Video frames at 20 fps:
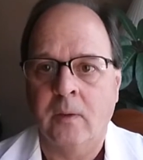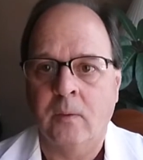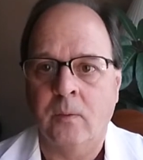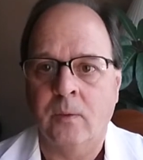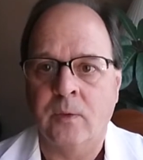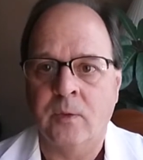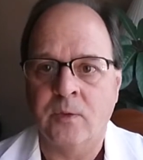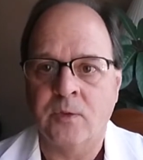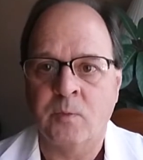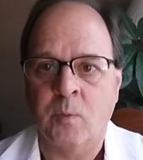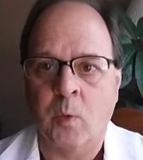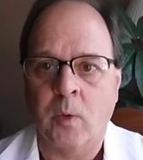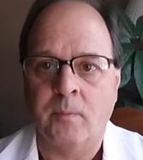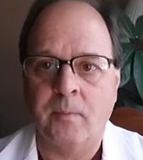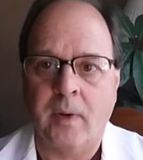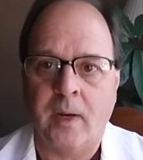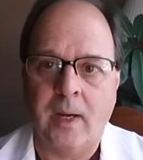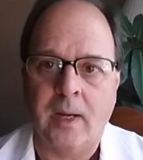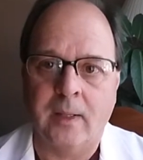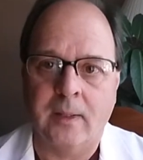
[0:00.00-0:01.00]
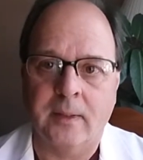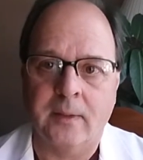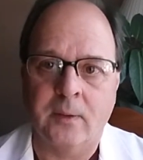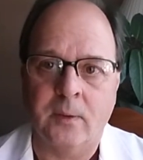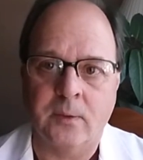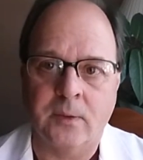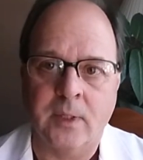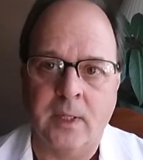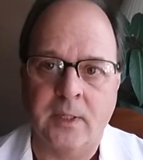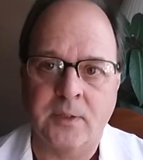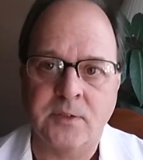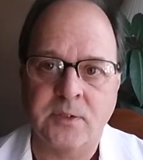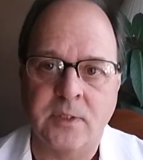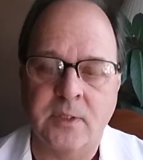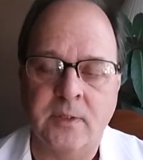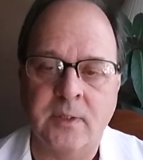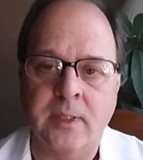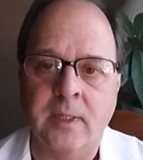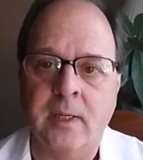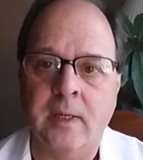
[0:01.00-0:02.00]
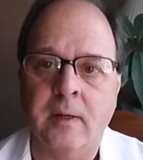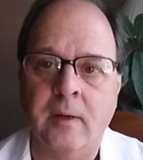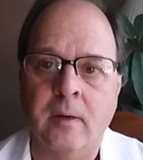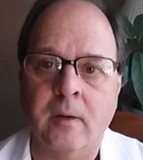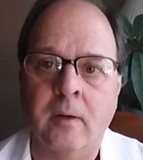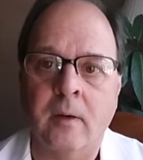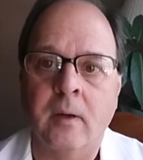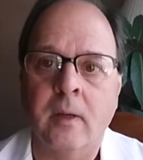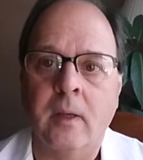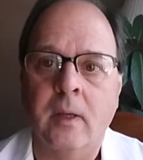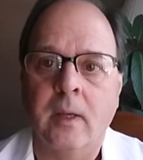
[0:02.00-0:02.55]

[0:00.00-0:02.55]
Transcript: when there's more pollen or dust in the air,